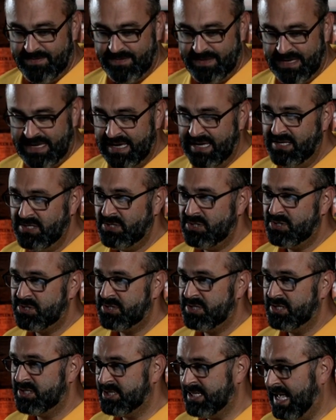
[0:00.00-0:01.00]
is
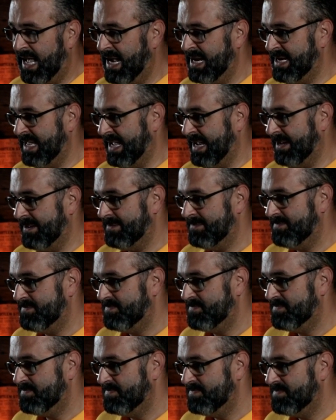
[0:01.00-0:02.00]
deciding,
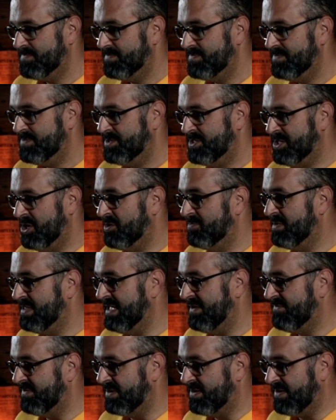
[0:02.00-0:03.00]
do you
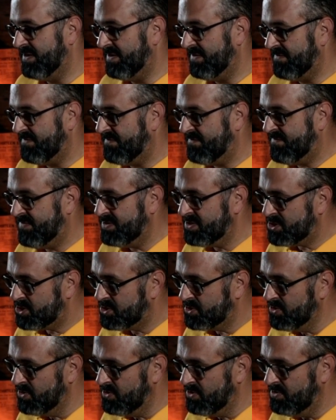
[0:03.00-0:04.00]
believe in a
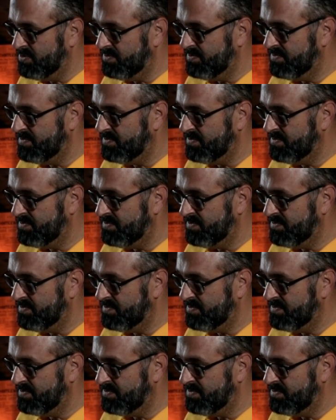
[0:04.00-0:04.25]
footstool